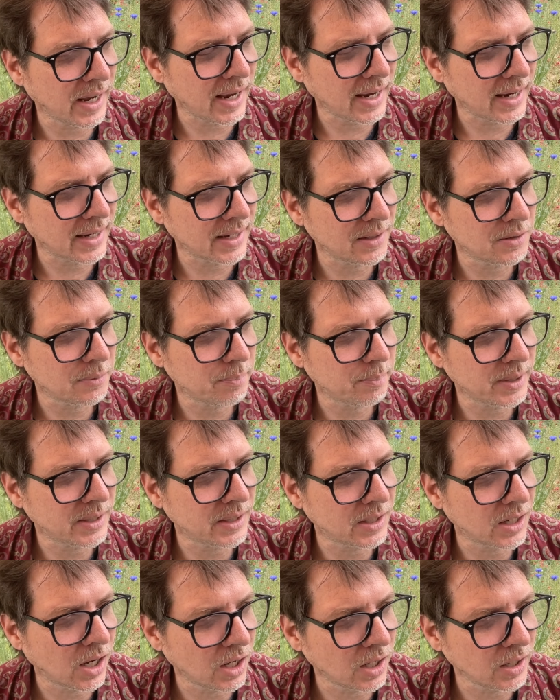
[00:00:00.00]
And
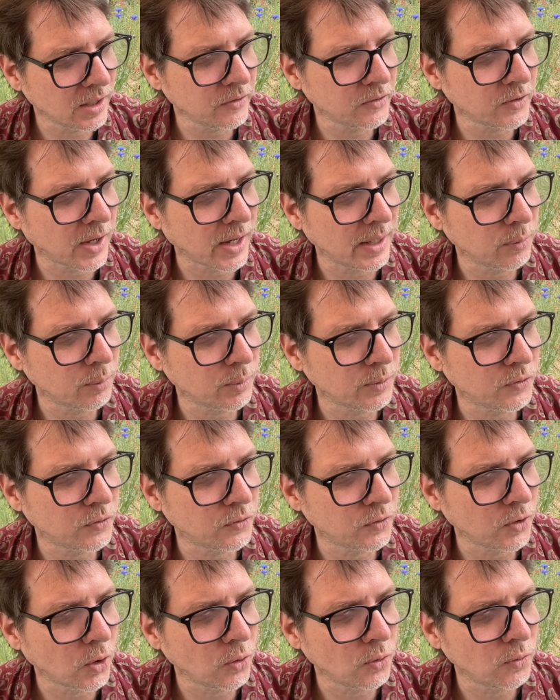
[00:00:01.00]
because I was
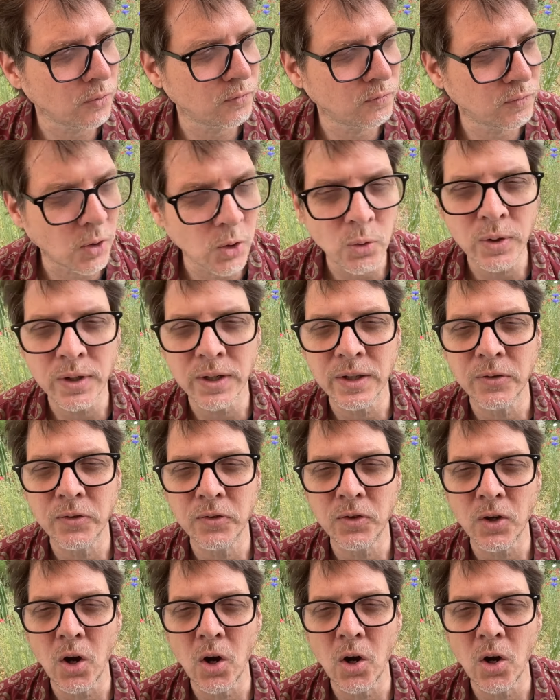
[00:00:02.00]
so
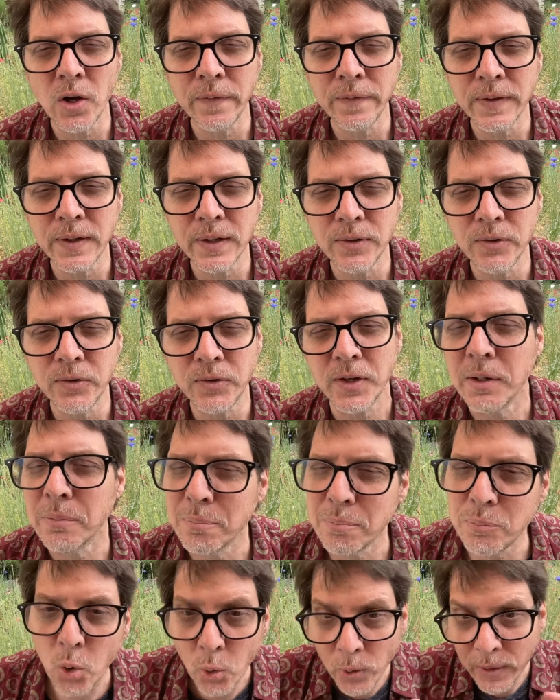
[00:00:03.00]
focused on these
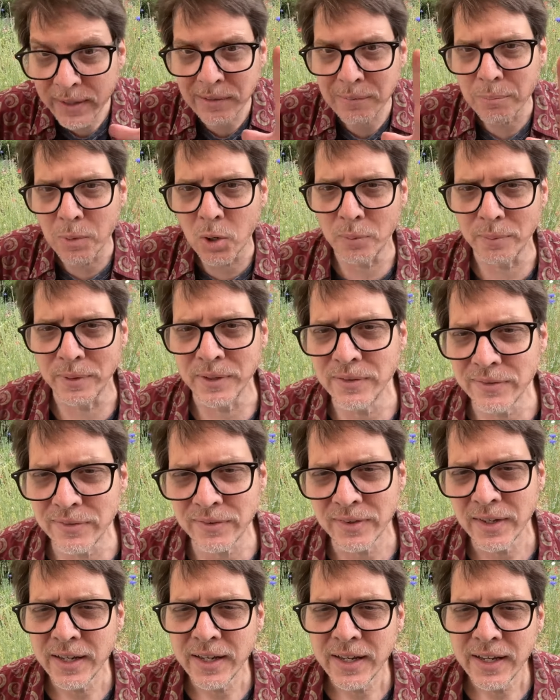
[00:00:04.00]
important moments